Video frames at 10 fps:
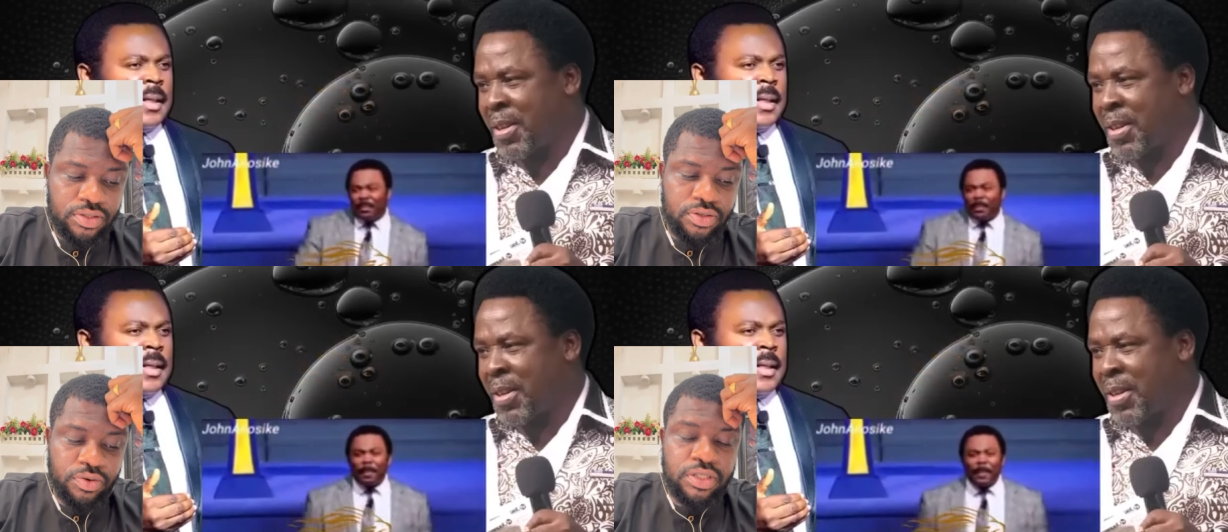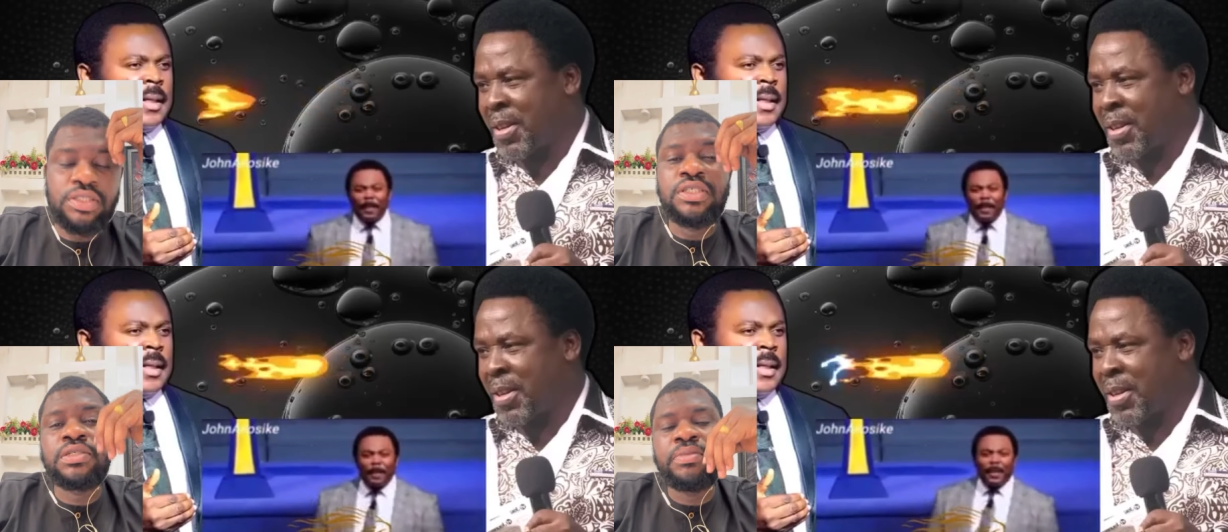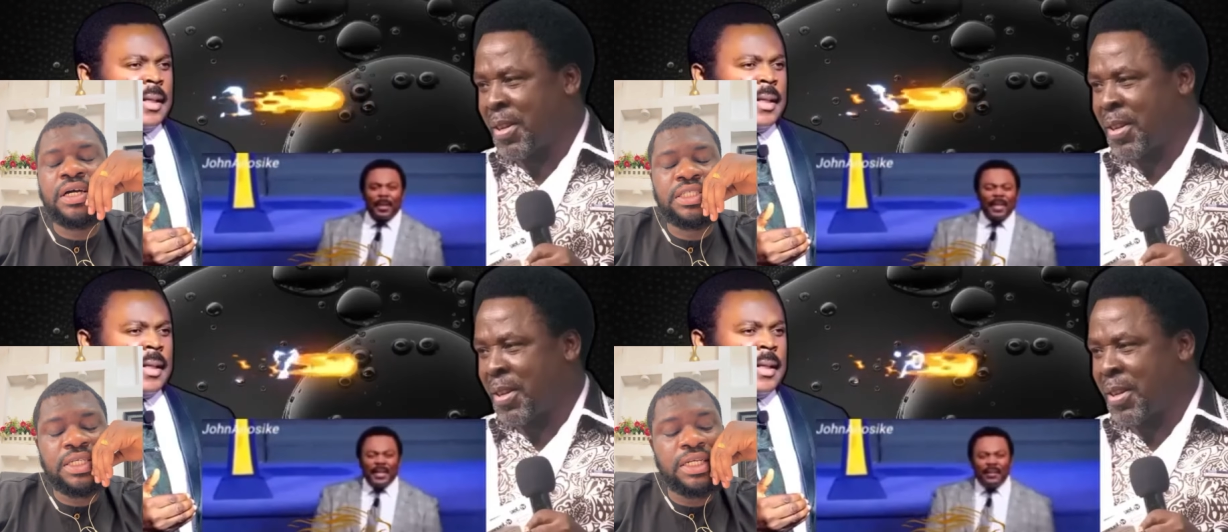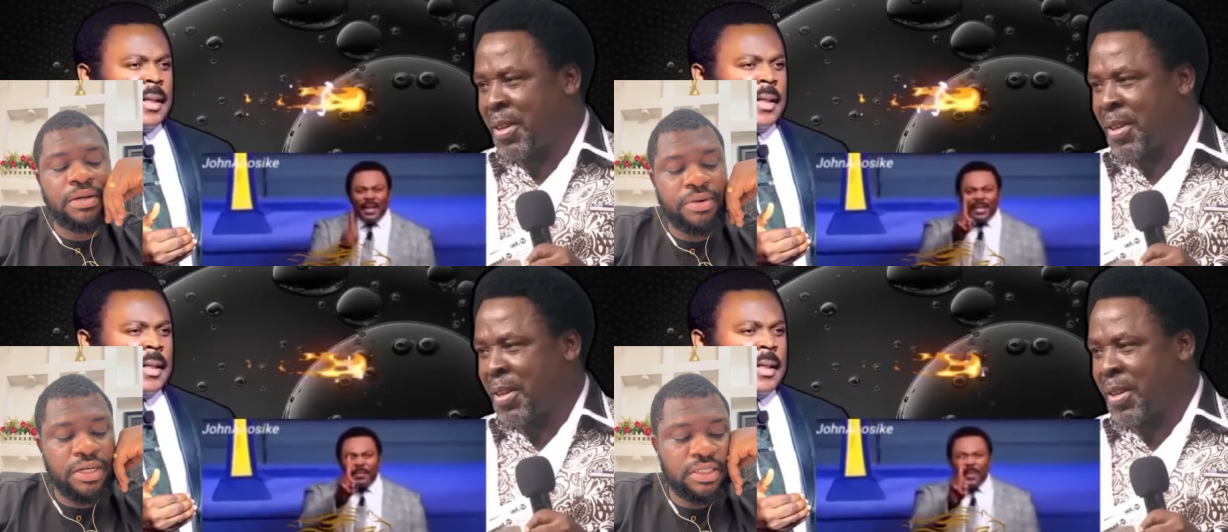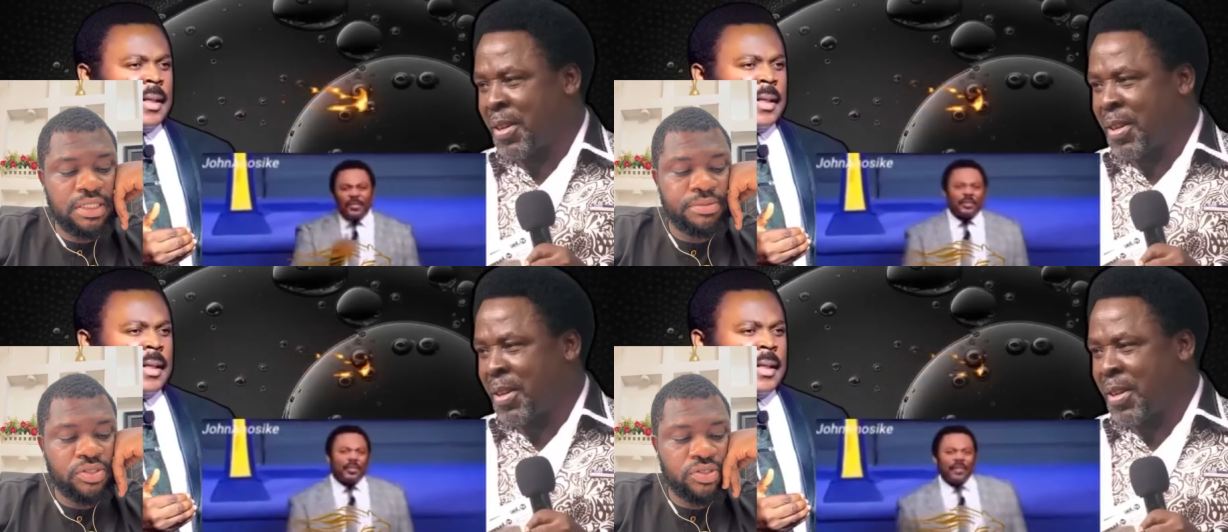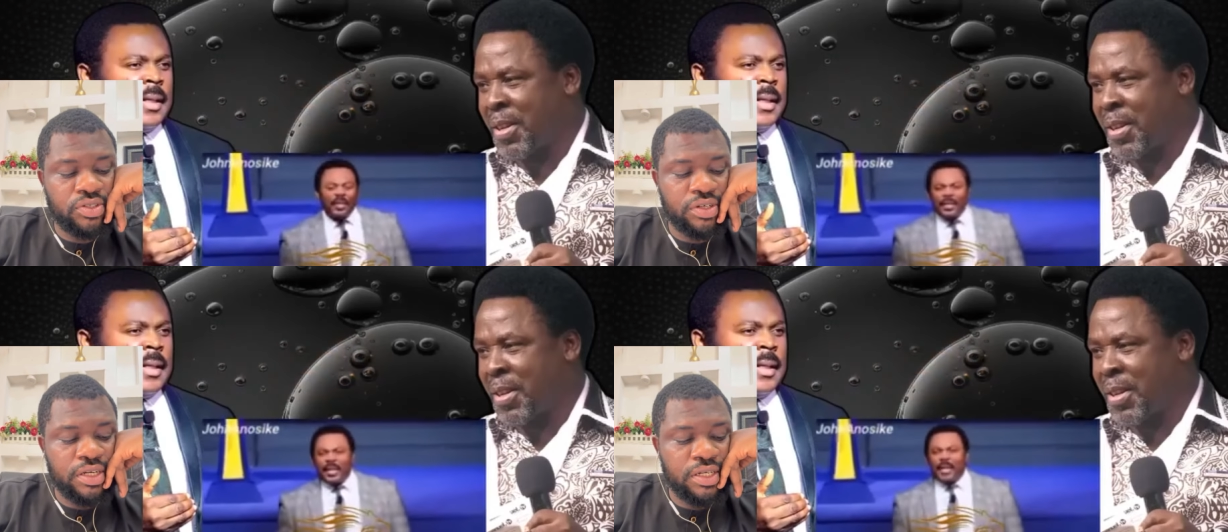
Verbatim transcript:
Speaker 1: to what this man said about TB Joshua.